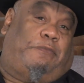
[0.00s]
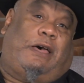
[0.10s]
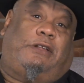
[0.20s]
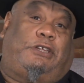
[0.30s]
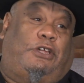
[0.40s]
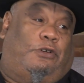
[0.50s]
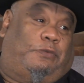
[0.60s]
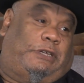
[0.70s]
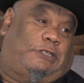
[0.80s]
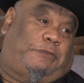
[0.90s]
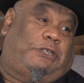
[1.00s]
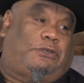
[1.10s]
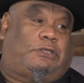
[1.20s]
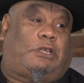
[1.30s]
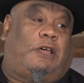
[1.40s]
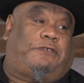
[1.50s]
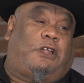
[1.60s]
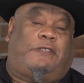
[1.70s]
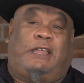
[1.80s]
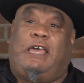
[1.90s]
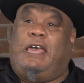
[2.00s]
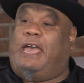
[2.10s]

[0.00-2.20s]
about, you know, kids being too soft and all that.